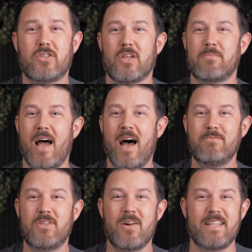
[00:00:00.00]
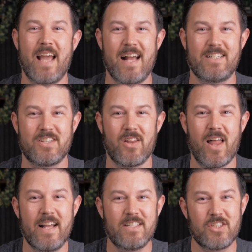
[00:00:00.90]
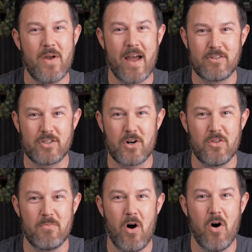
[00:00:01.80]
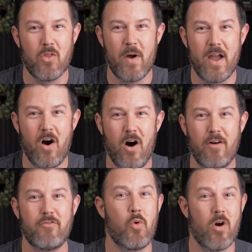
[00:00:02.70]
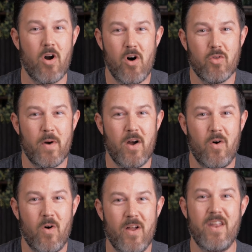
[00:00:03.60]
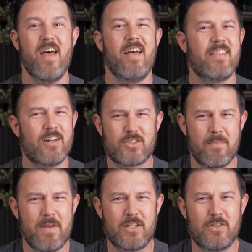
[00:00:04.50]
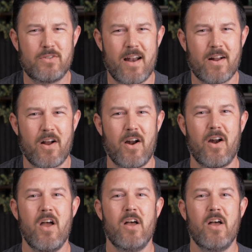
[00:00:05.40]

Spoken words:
Sometimes they're attached to the light, so you have to turn them all the way off or all the way on. There's some issues that occur.